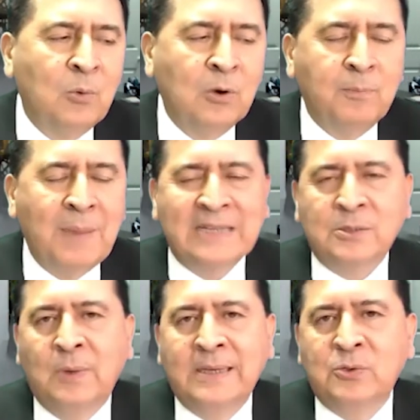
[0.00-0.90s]
would
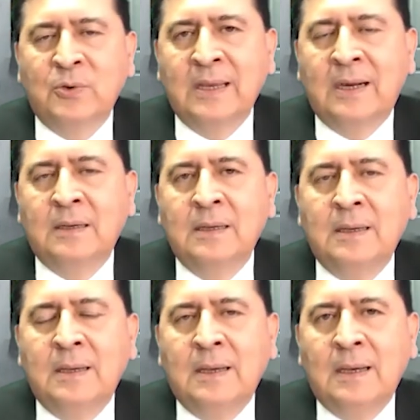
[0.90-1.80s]
pass away so young.
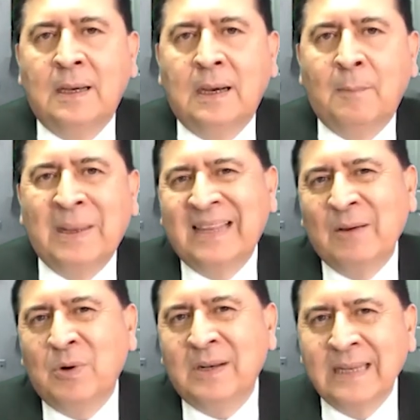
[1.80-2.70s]
But
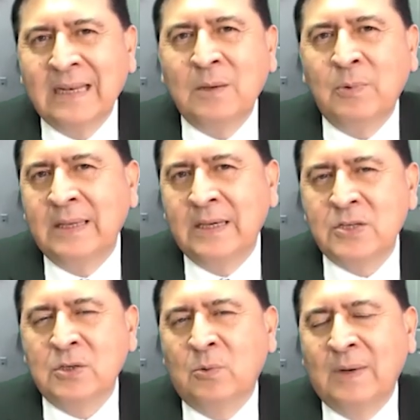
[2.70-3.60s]
then we're dealing with the
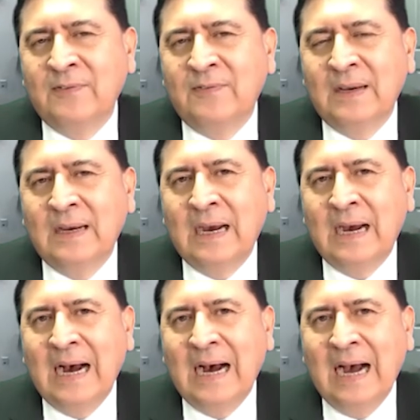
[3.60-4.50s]
issue of grief.
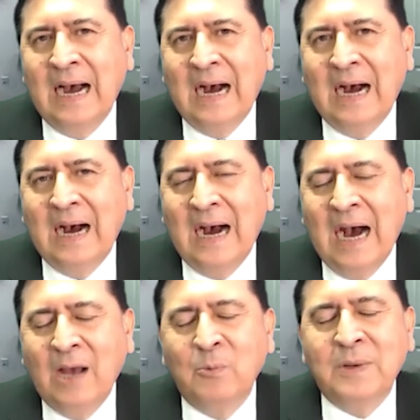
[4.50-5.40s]

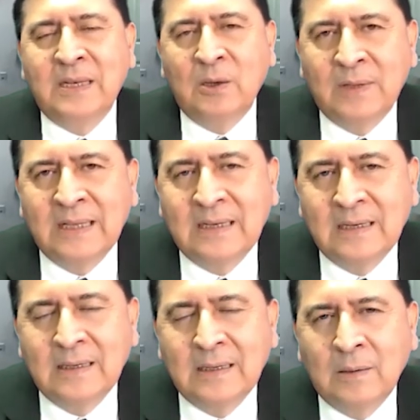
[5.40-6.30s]
How do we deal with it?
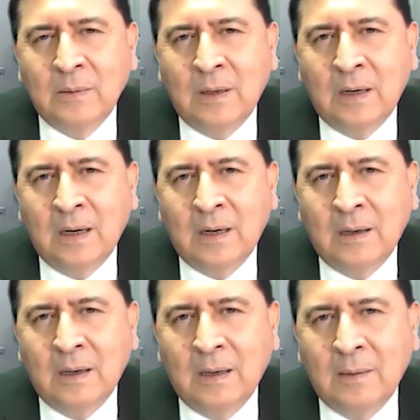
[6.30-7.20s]

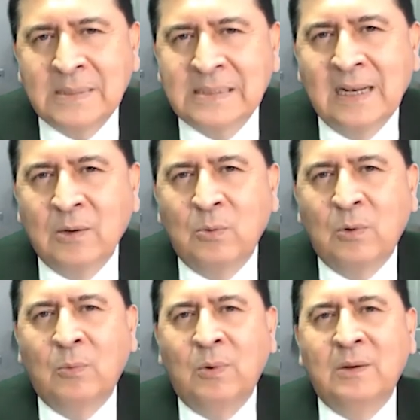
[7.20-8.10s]
Ms. Alejo,
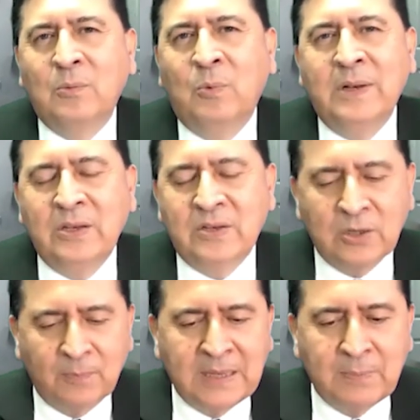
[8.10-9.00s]
what do you
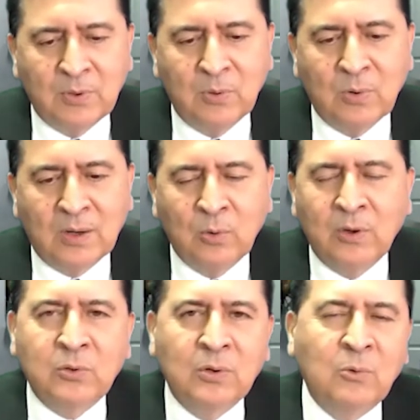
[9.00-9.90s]
tell people who are
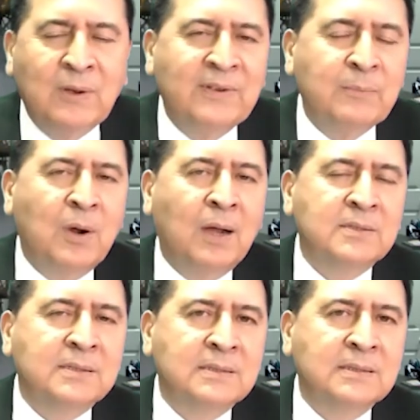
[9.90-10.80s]
going through a grieving
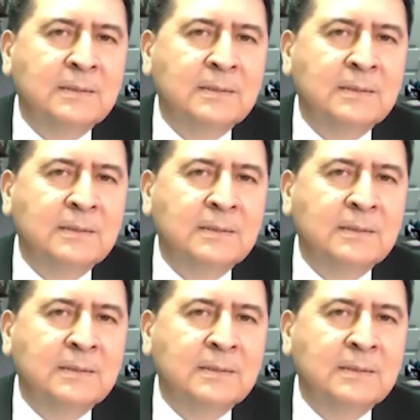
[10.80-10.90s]
process?